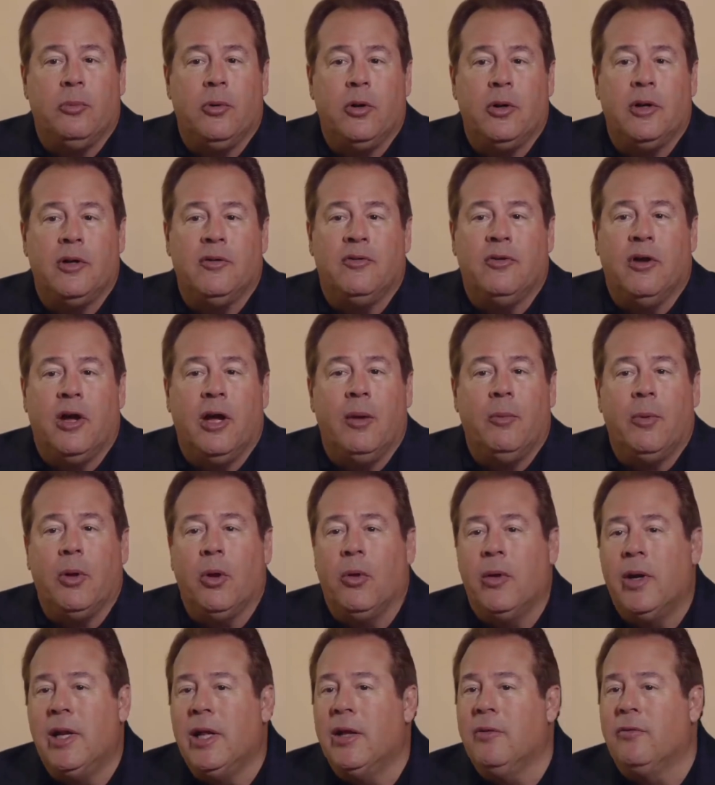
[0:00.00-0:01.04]
period of time, we
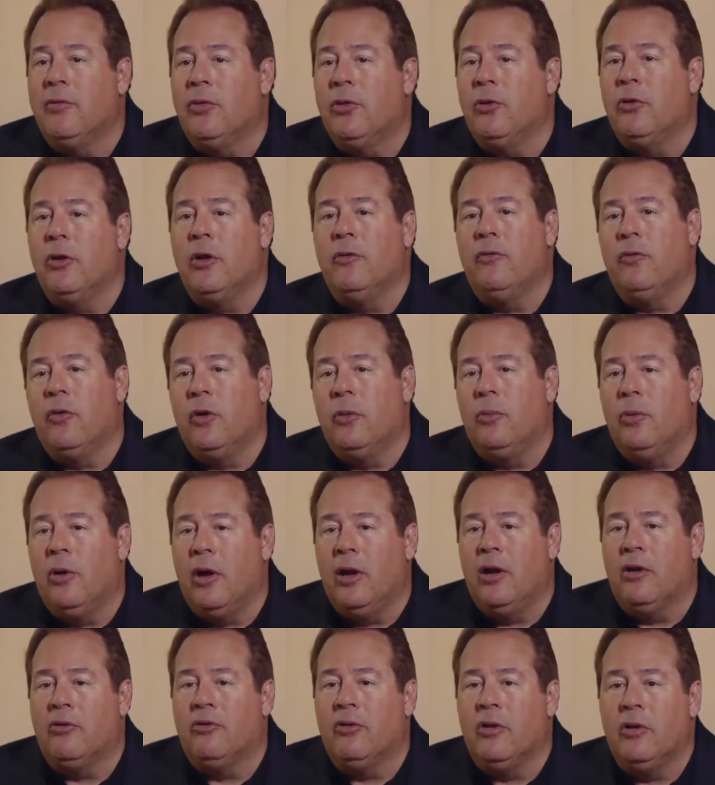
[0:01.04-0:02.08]
already have 34
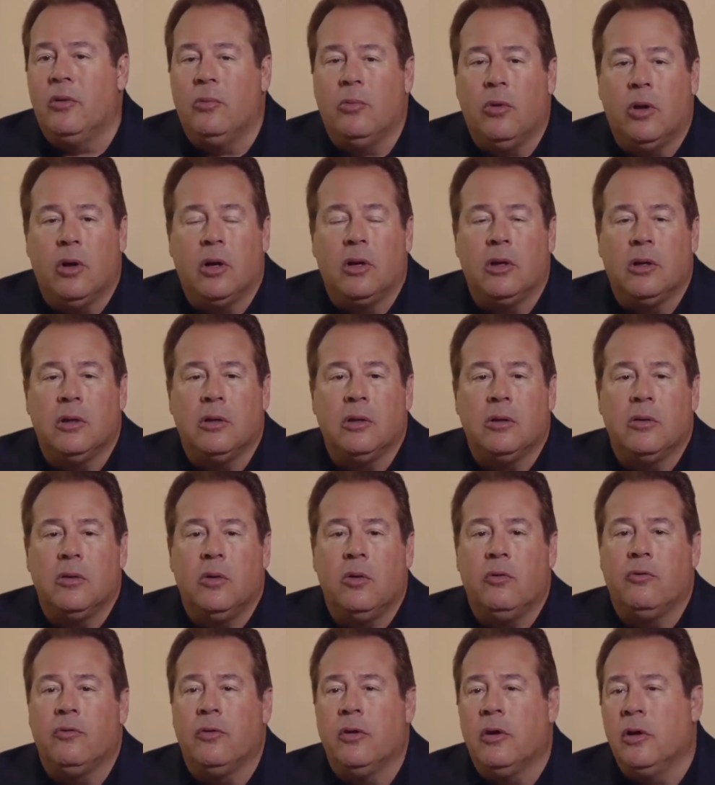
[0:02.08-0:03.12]
products on the market,
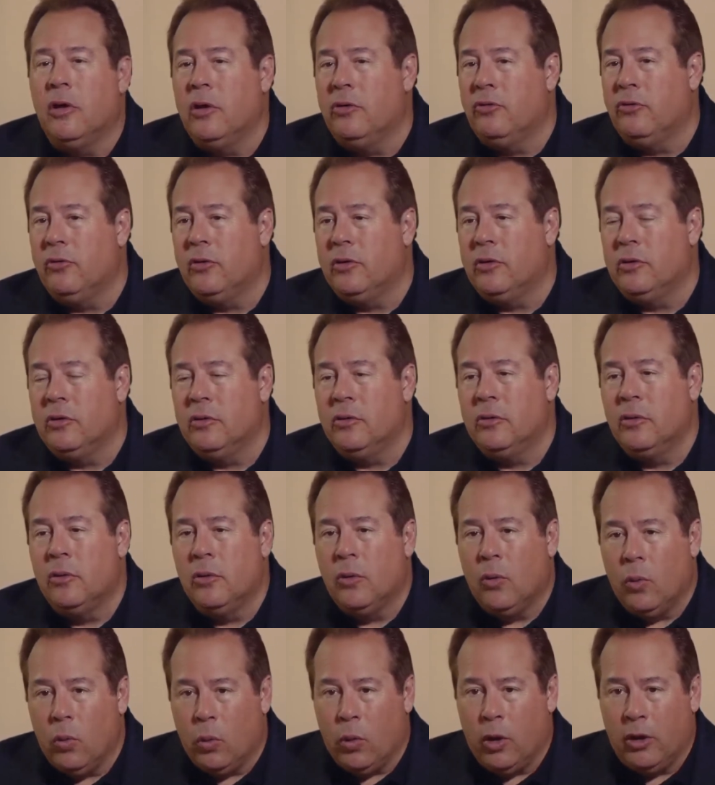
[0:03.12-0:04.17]
over
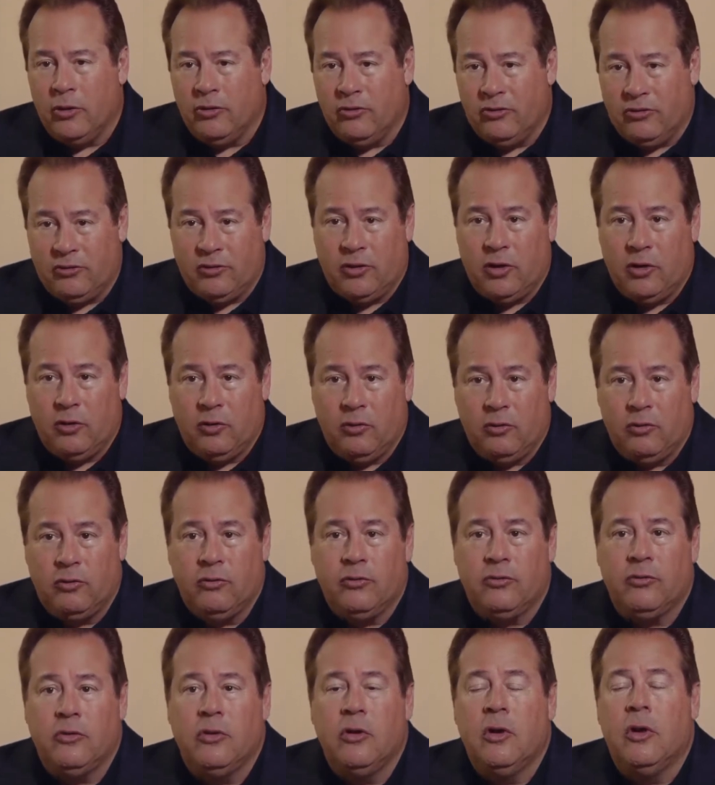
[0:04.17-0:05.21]
101
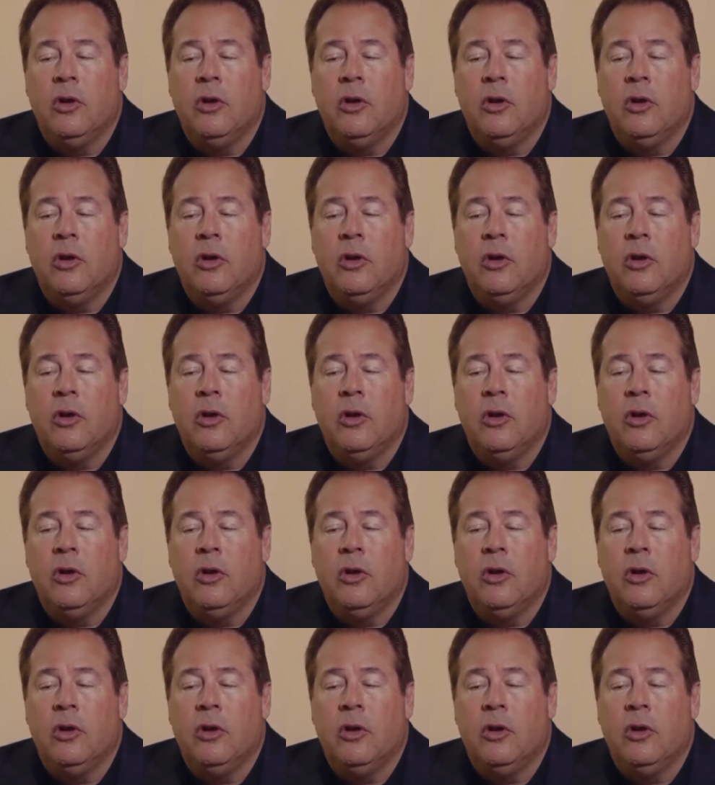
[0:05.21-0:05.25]
SKUs,